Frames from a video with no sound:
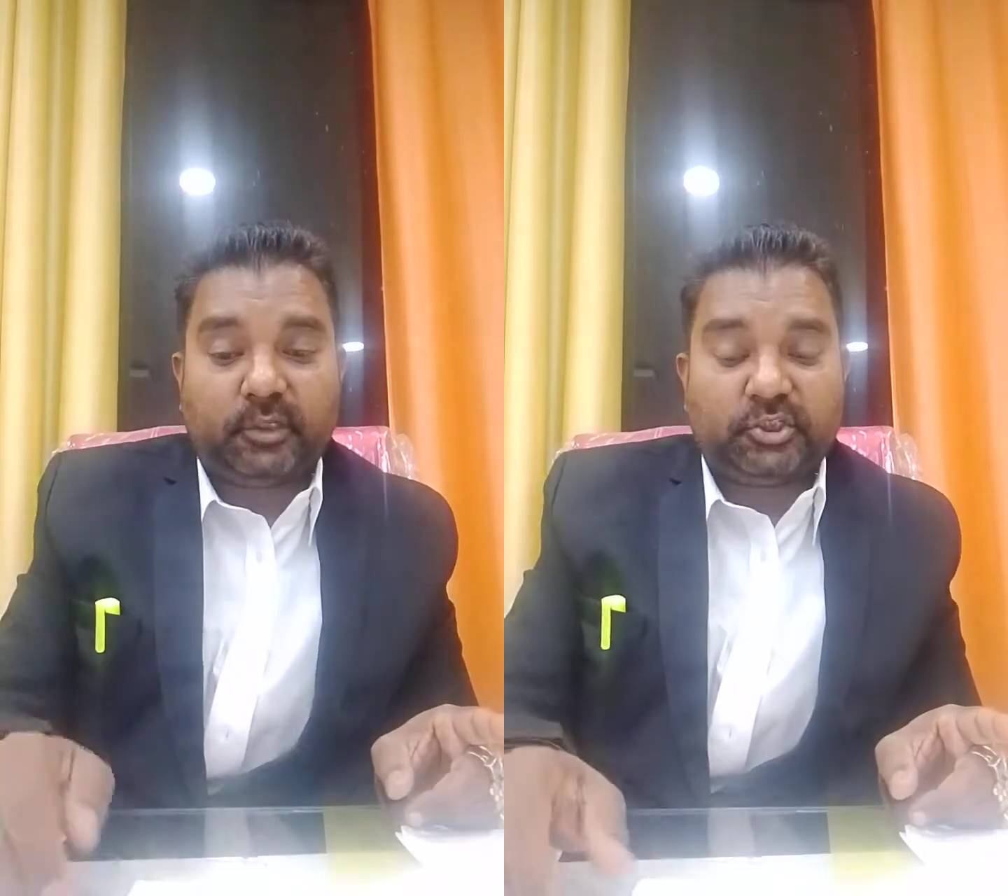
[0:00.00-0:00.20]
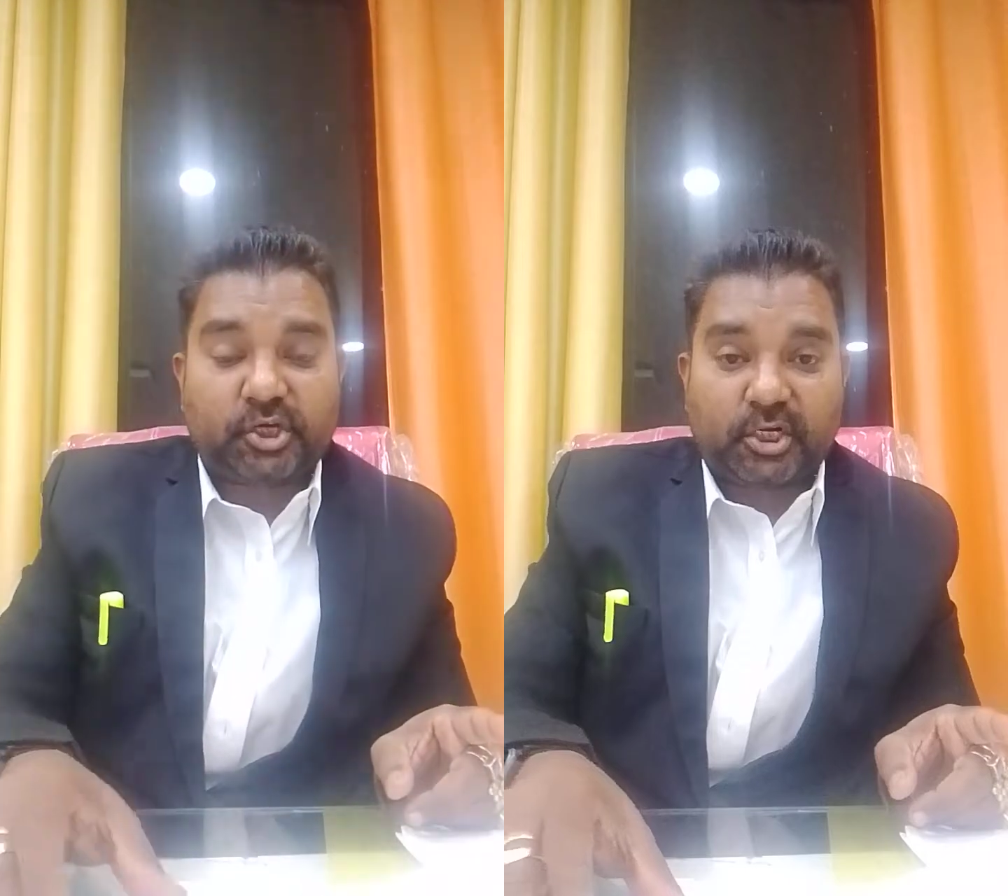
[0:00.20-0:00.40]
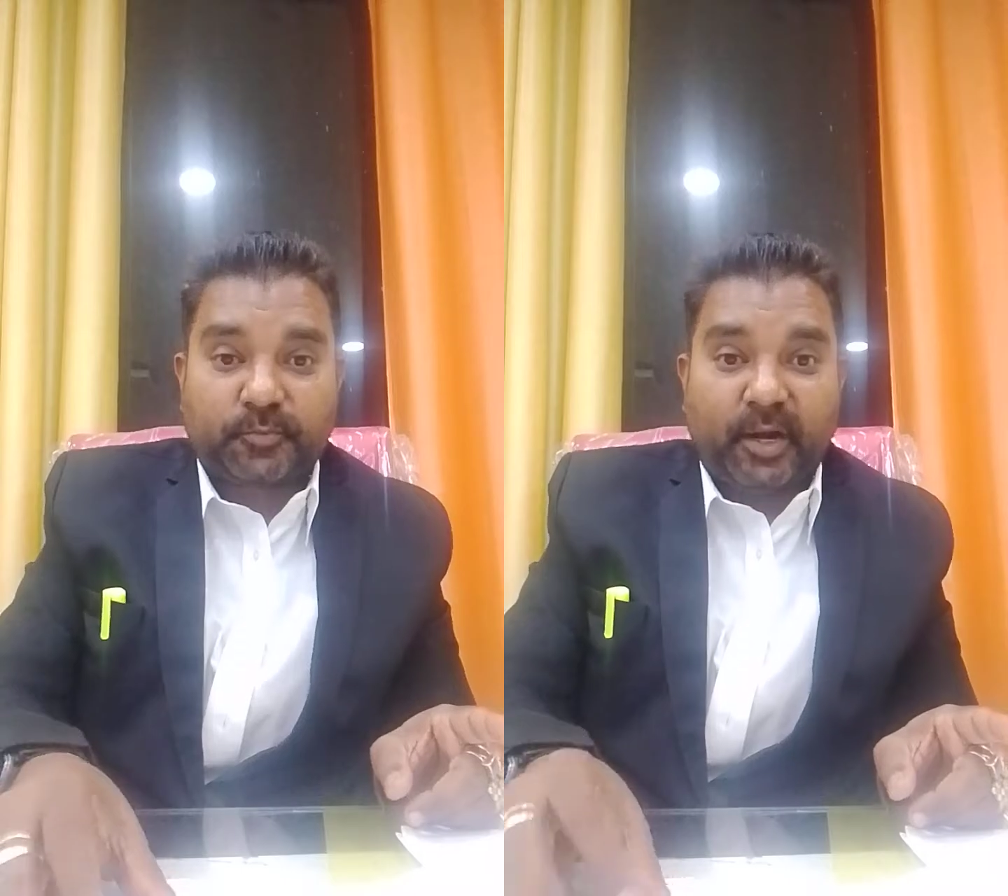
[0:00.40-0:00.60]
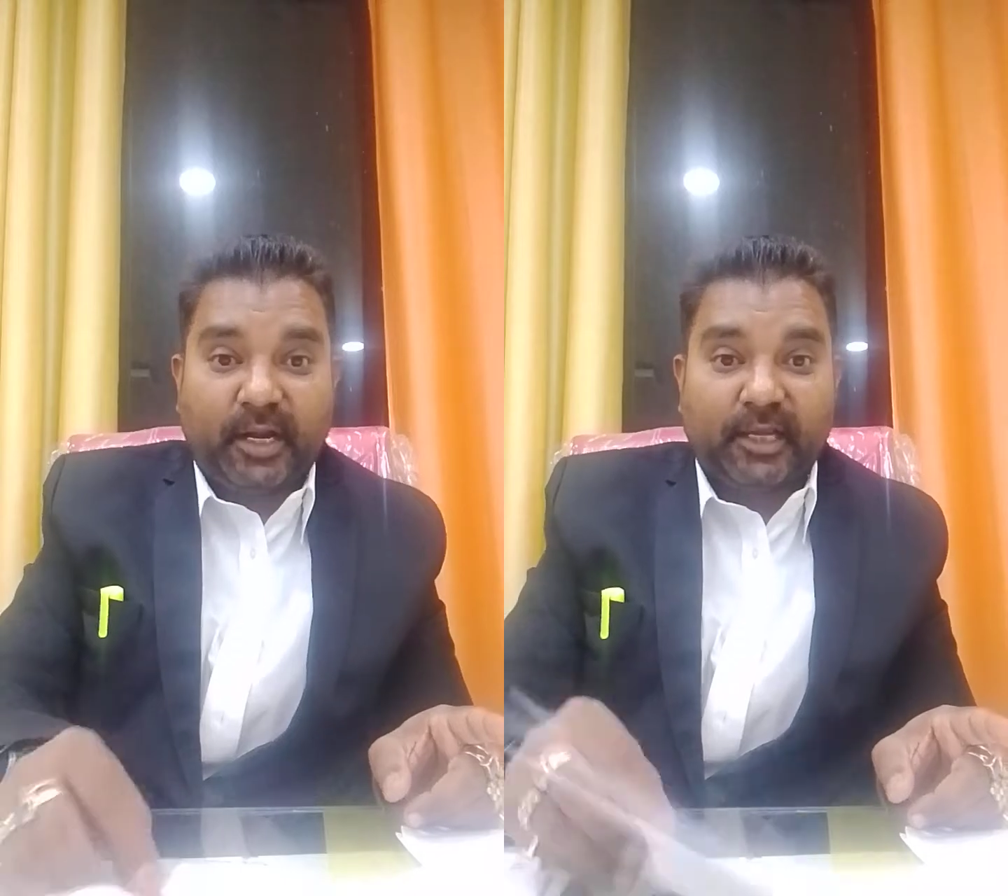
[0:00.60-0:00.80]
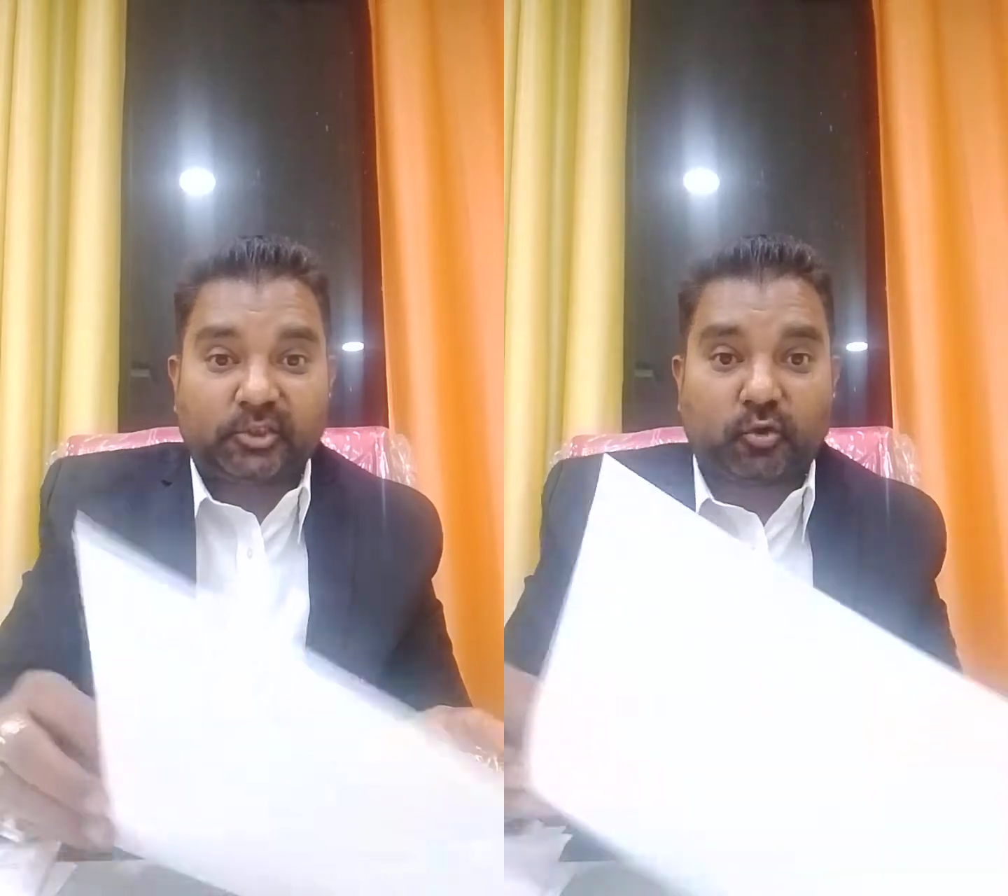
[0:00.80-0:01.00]
the
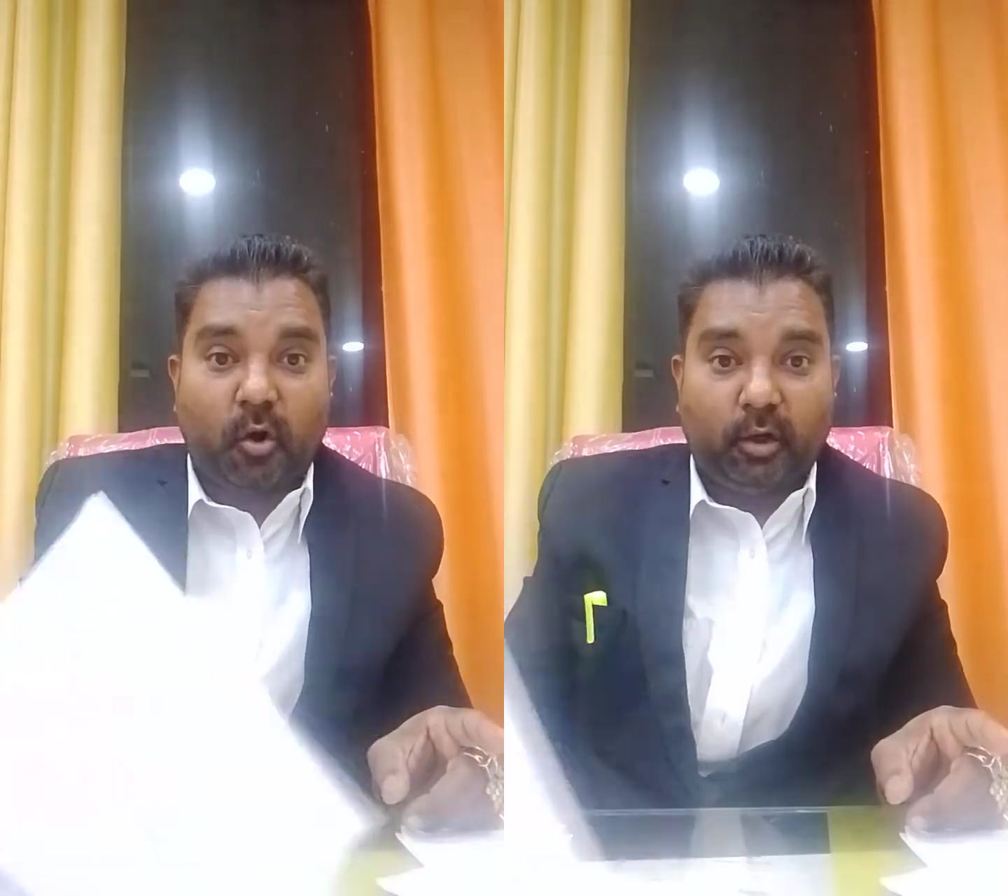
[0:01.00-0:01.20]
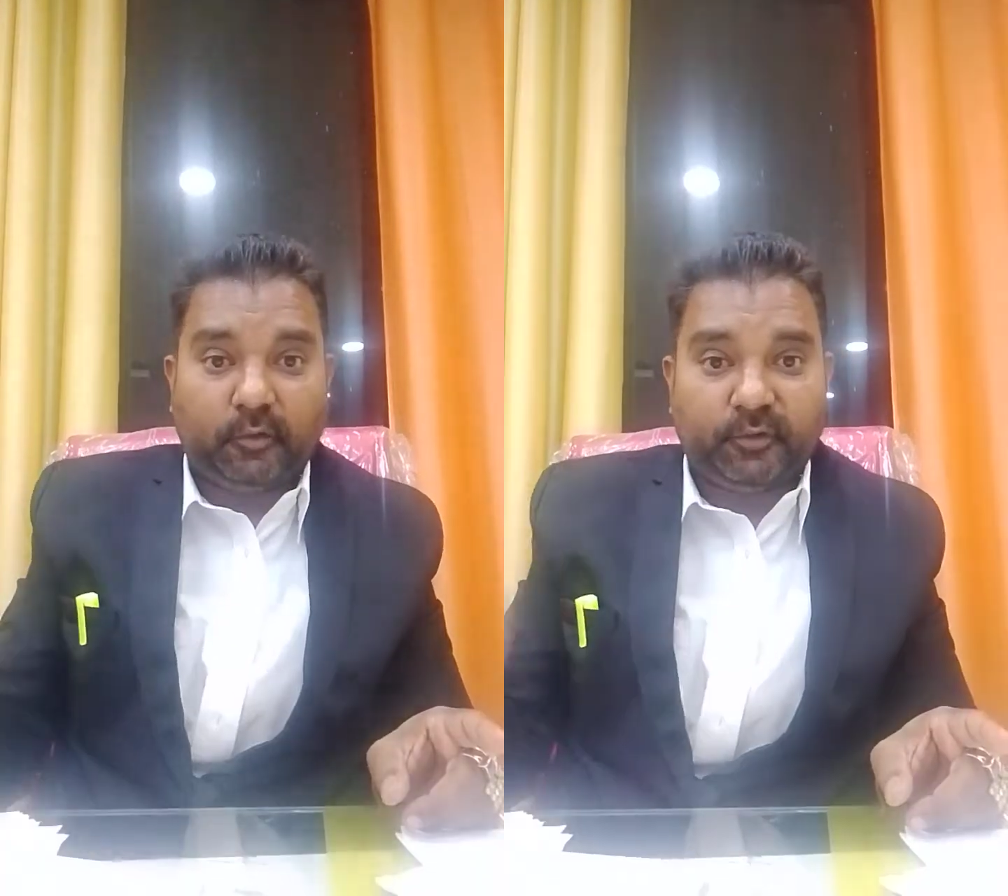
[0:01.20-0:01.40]
judgment has got,